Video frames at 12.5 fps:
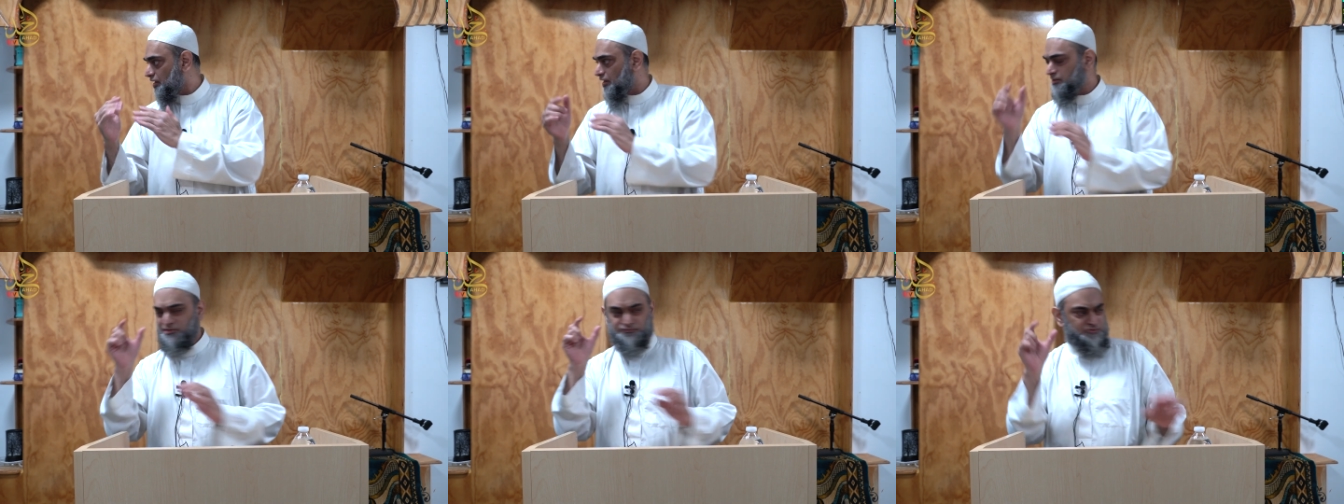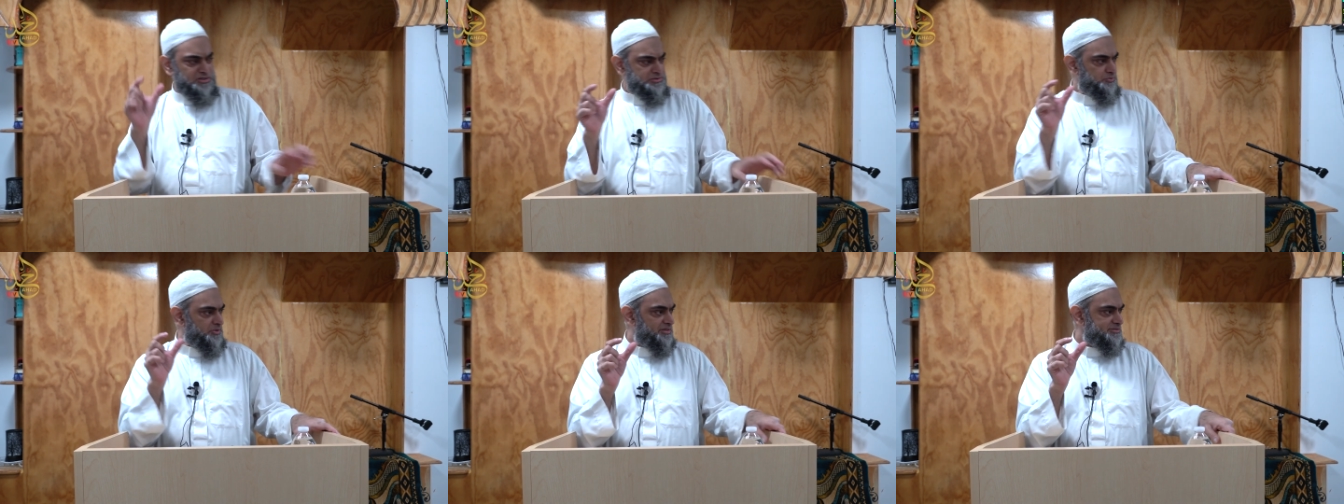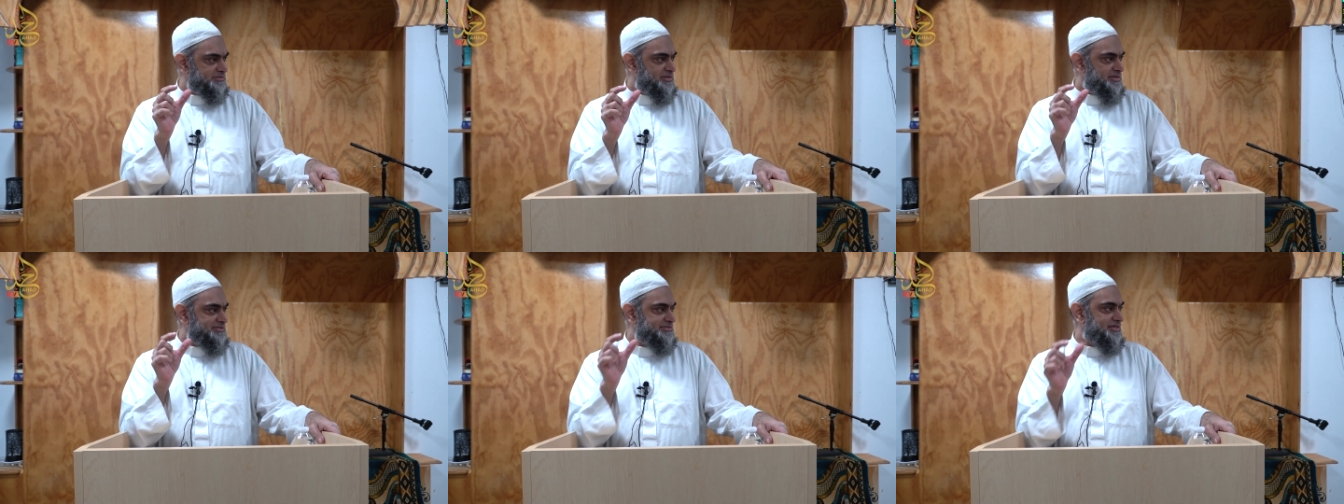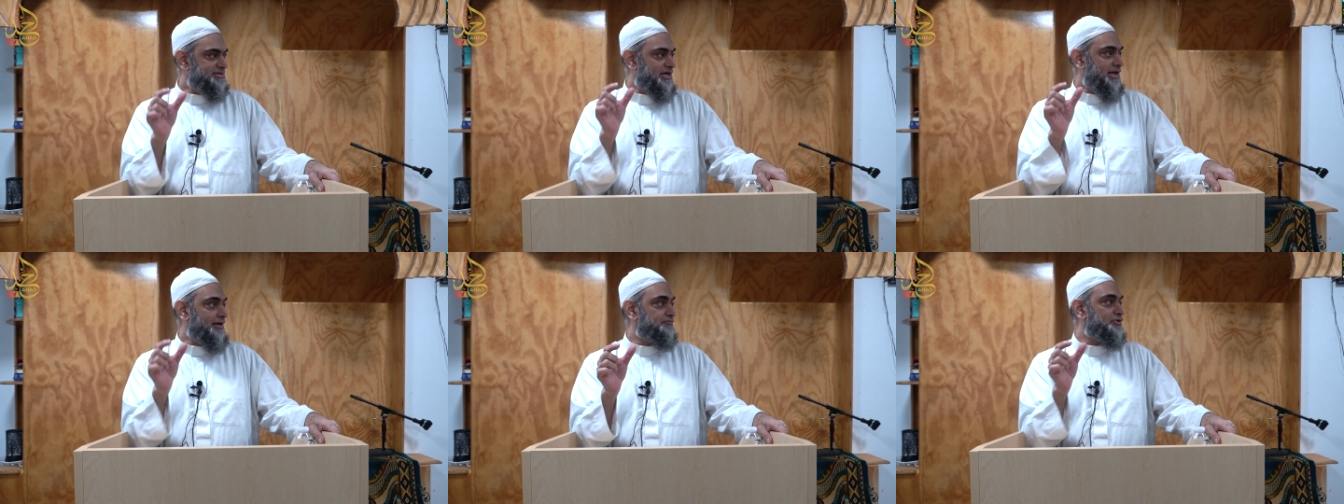In the first verse, it says,
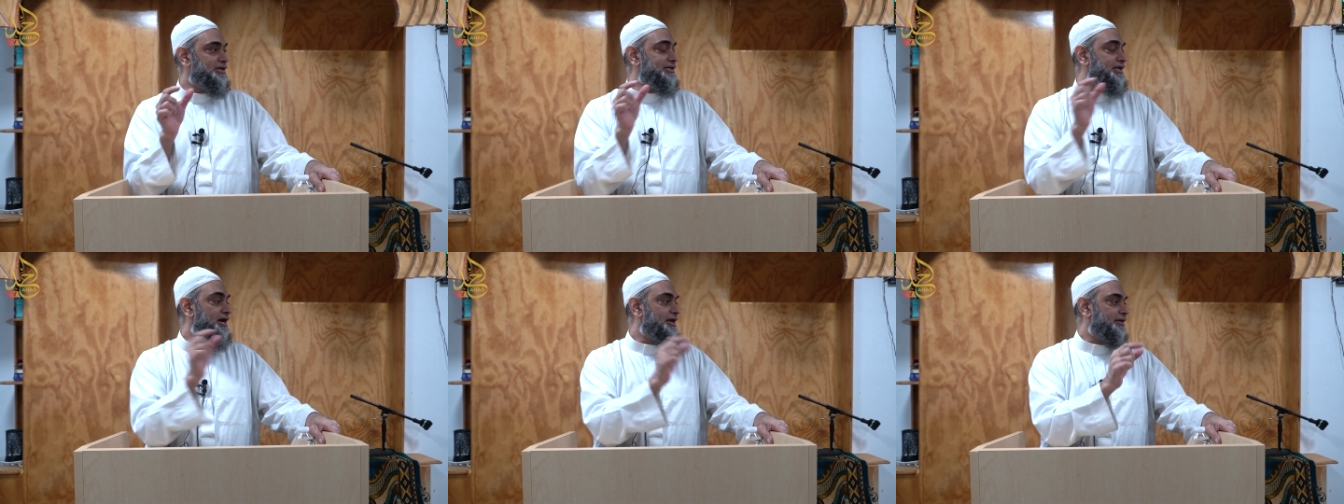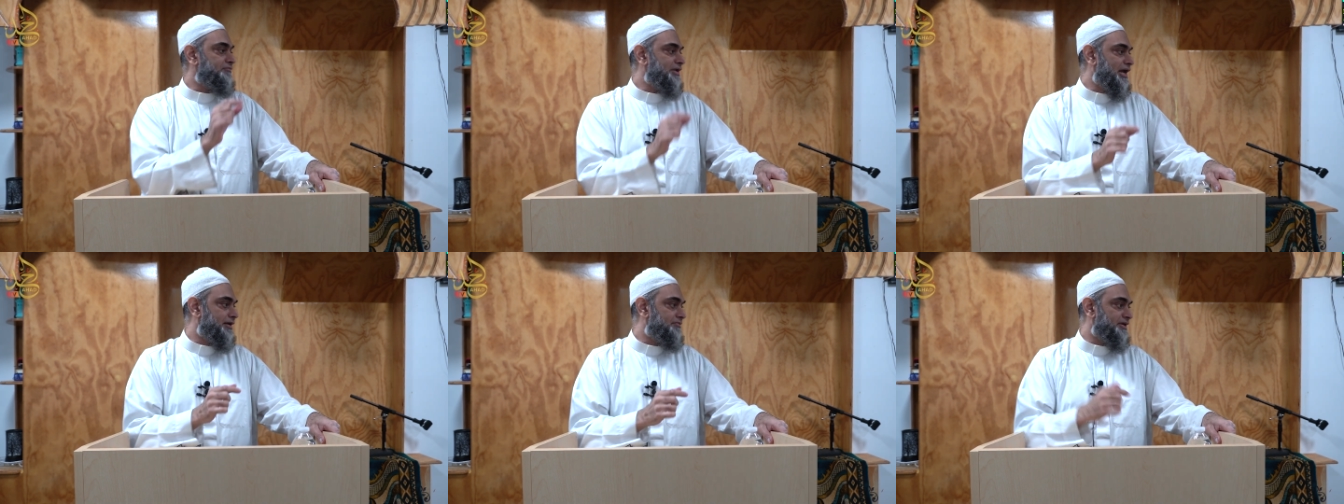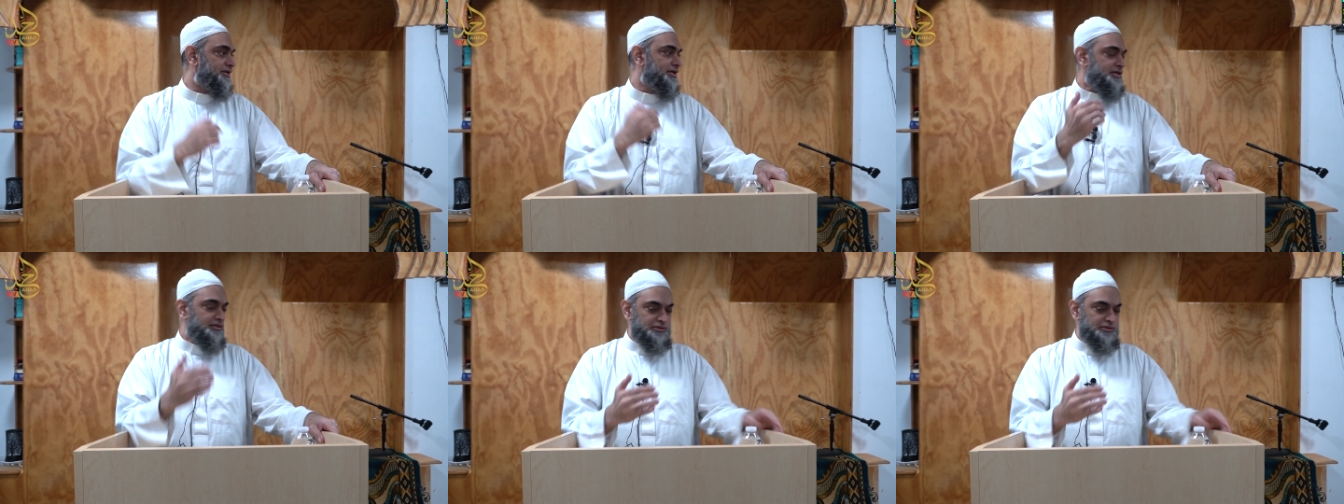"Alhamdulillahi Rabbil Alameen."